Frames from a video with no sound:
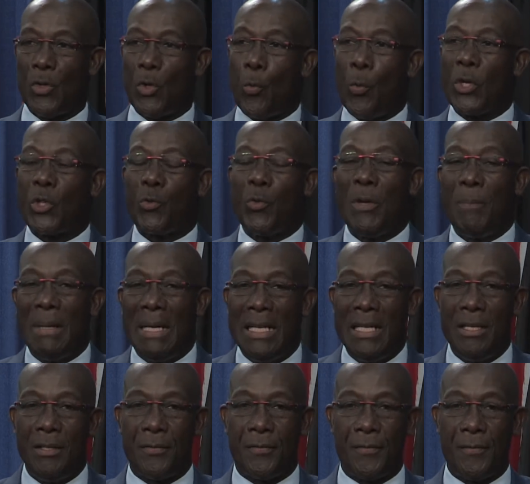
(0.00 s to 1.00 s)
which we
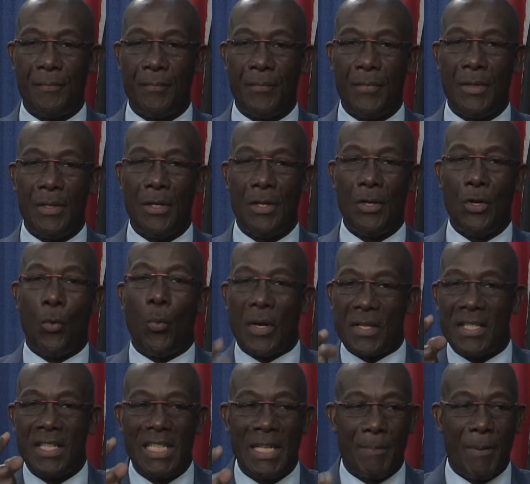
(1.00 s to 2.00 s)
believe
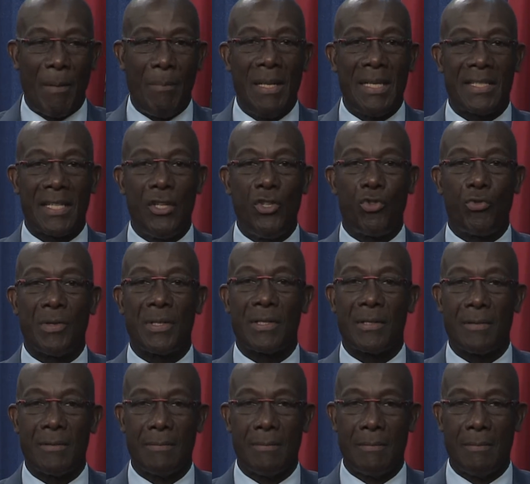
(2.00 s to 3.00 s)
was in the public's interest.